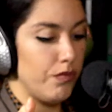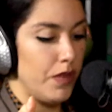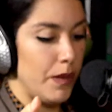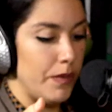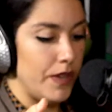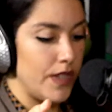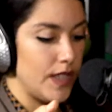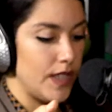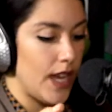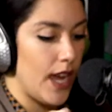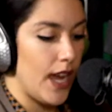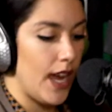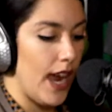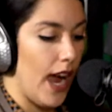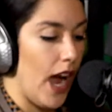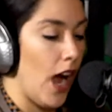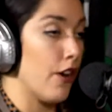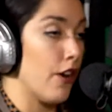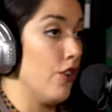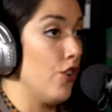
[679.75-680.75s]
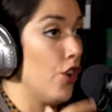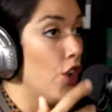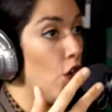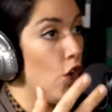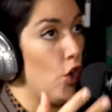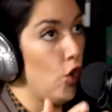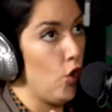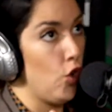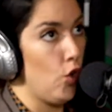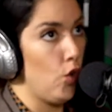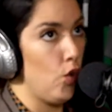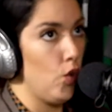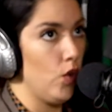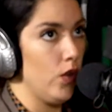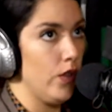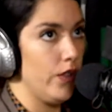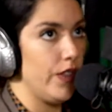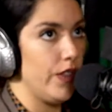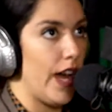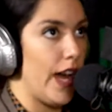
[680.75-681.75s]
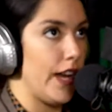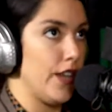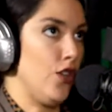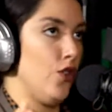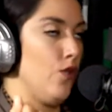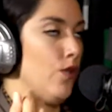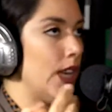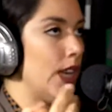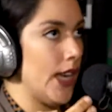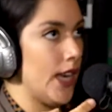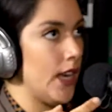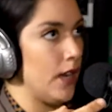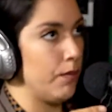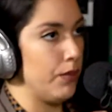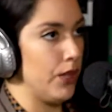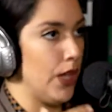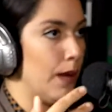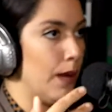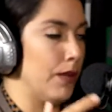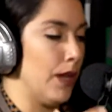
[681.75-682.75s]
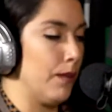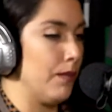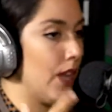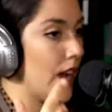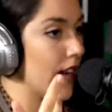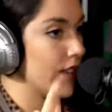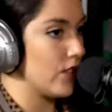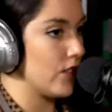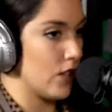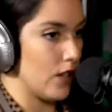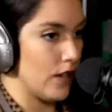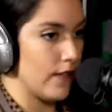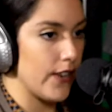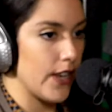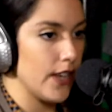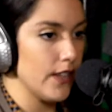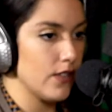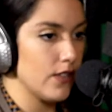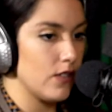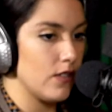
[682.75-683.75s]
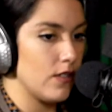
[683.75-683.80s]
maybe say how to know that you need blah, blah, blah service.